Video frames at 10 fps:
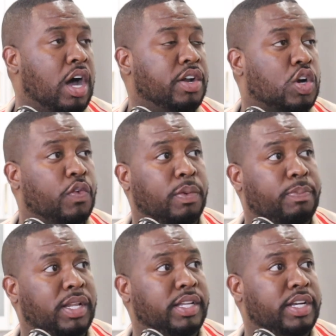
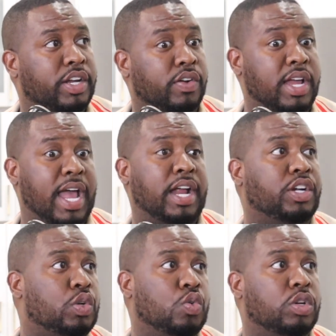undercover billionaire,
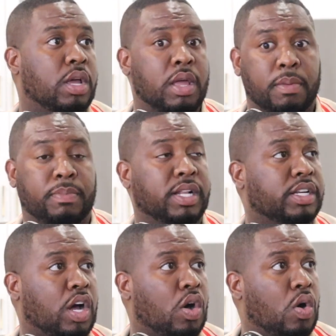and dude
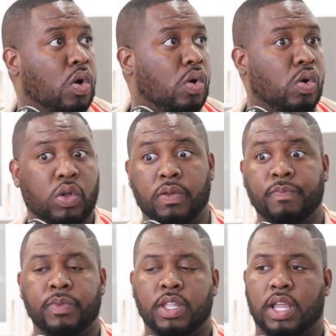built a
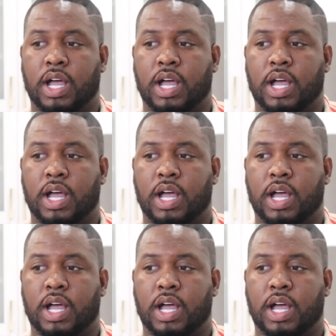whole